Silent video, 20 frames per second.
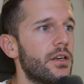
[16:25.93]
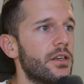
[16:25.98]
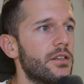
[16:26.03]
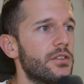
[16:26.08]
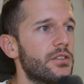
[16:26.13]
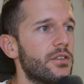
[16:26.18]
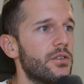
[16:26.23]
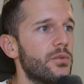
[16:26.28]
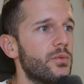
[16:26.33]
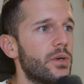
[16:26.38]

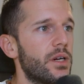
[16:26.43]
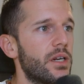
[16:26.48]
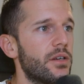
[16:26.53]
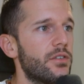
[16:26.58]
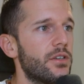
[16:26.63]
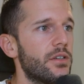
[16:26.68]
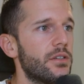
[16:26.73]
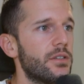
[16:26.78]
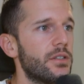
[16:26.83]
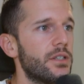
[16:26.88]
So
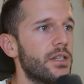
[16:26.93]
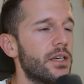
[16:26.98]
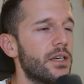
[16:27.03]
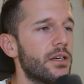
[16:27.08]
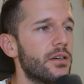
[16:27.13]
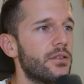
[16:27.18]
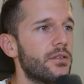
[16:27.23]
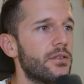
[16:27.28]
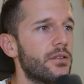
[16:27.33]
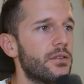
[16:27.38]
whenever
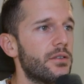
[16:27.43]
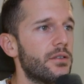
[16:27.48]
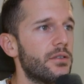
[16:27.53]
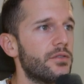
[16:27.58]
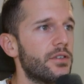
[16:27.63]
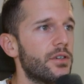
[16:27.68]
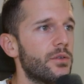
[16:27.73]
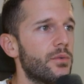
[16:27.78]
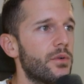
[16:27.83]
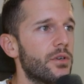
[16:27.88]
the core
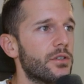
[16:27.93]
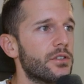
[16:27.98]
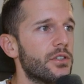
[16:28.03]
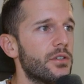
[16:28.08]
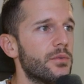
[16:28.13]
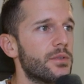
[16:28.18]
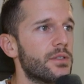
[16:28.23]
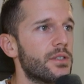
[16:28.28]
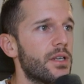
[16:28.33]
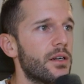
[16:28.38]
offer
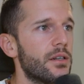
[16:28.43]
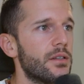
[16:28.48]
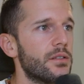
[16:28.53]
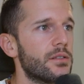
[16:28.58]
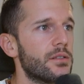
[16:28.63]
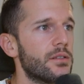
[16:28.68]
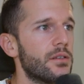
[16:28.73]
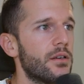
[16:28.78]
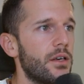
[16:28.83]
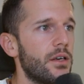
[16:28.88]
workshop
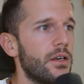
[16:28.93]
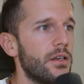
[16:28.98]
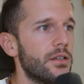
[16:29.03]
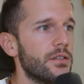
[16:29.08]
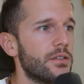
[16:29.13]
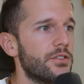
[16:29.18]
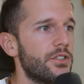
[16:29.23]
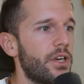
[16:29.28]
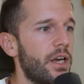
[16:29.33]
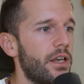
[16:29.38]
status
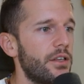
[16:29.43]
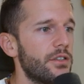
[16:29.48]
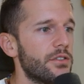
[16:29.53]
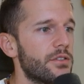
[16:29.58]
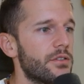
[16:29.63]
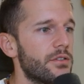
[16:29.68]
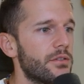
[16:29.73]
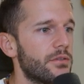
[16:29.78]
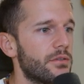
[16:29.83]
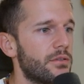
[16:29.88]
is
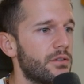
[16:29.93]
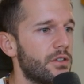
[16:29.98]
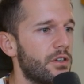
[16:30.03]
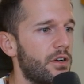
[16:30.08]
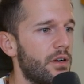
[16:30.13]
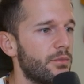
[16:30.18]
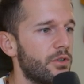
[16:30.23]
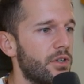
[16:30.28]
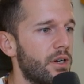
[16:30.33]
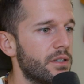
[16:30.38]
changed, now
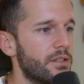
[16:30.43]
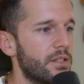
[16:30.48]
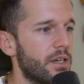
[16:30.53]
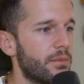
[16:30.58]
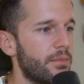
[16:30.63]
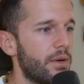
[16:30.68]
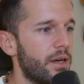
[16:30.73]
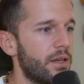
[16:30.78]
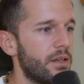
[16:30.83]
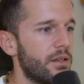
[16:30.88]
I'm gonna
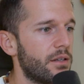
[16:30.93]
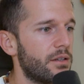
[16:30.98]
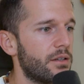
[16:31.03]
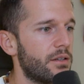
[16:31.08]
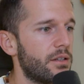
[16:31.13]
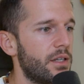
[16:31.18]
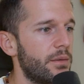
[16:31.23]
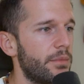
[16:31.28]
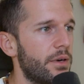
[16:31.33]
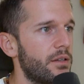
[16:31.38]
check my
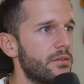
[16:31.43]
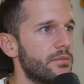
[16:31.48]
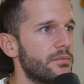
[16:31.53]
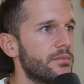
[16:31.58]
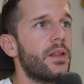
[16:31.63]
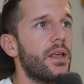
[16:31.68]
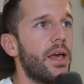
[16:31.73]
email.